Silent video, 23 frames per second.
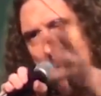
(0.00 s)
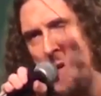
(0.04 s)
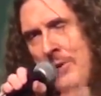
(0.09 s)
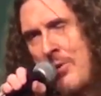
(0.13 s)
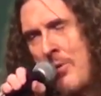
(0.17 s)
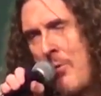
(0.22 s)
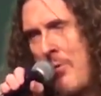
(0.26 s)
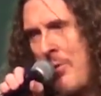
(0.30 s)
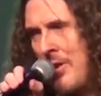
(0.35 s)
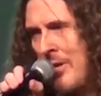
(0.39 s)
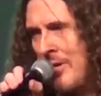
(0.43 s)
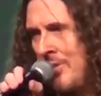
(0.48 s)

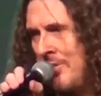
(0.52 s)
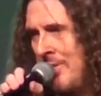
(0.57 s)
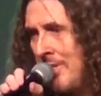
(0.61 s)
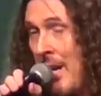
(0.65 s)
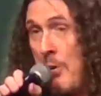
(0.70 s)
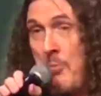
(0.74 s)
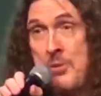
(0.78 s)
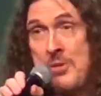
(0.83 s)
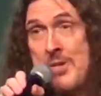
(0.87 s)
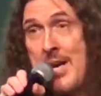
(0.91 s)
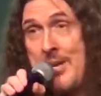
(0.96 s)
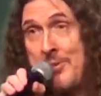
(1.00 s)
recordings.
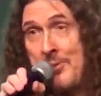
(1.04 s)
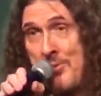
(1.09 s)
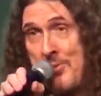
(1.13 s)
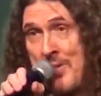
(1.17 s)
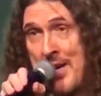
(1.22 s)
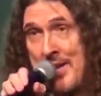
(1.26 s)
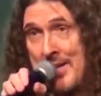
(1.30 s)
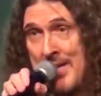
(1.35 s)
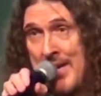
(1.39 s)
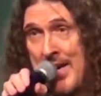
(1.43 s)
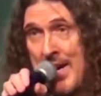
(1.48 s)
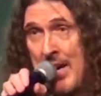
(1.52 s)
I would not do
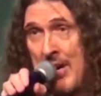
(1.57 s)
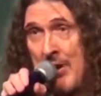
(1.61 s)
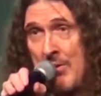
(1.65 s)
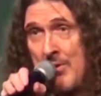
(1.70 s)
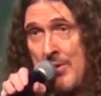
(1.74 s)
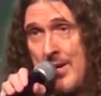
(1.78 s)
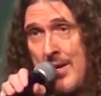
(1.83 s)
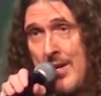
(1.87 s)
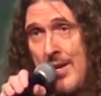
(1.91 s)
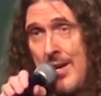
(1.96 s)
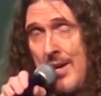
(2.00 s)
that now.